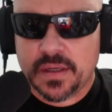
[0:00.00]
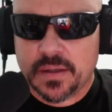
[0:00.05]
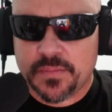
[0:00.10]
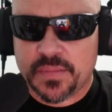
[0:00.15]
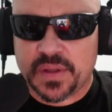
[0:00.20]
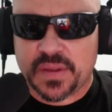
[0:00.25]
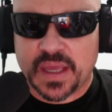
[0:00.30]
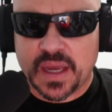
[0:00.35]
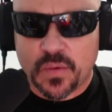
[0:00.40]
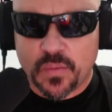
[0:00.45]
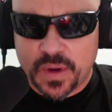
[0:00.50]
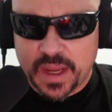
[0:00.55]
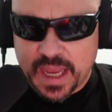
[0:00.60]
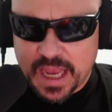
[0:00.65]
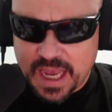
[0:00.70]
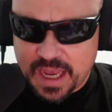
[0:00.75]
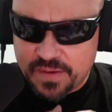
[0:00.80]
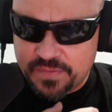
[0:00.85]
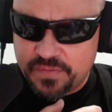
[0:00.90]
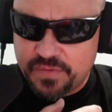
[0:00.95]
but that we
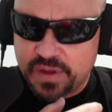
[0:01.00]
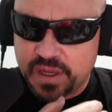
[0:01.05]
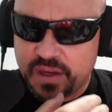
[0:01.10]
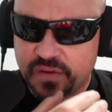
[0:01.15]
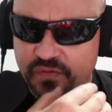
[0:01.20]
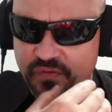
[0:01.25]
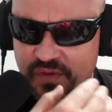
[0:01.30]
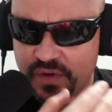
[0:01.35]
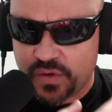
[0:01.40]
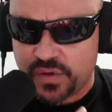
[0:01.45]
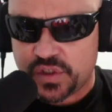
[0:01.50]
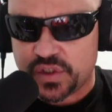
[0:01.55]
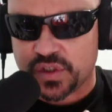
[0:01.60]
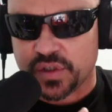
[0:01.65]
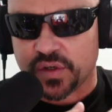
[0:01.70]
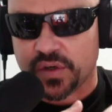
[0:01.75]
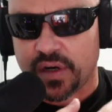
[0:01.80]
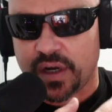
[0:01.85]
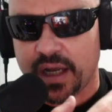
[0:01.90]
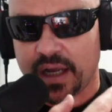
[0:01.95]
have a
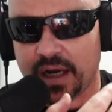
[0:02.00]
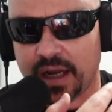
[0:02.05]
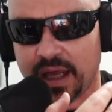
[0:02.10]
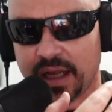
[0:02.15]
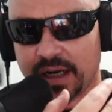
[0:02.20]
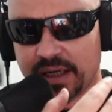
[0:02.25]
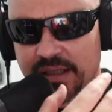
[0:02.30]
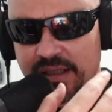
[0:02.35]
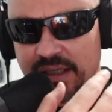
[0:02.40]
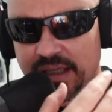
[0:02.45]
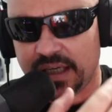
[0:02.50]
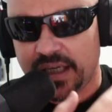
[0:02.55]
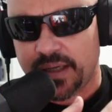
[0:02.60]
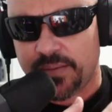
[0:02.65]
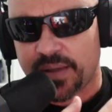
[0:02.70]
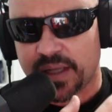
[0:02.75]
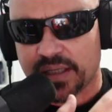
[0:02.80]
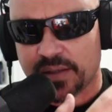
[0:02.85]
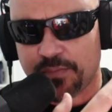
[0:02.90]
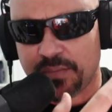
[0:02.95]
future and a team
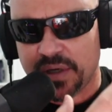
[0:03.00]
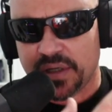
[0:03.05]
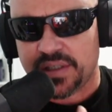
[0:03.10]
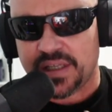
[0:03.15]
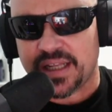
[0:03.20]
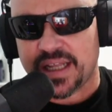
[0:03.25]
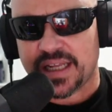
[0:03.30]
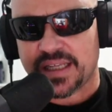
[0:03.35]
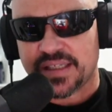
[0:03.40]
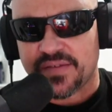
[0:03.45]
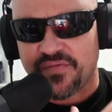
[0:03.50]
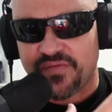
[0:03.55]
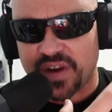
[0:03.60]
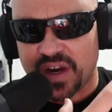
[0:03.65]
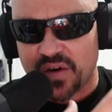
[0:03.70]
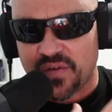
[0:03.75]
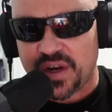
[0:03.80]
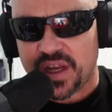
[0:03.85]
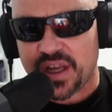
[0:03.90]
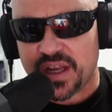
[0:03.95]
that's building that's
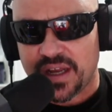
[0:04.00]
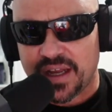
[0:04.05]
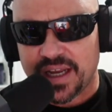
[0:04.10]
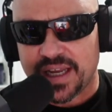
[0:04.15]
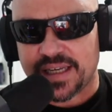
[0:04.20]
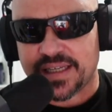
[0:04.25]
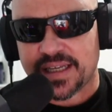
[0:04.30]
very young and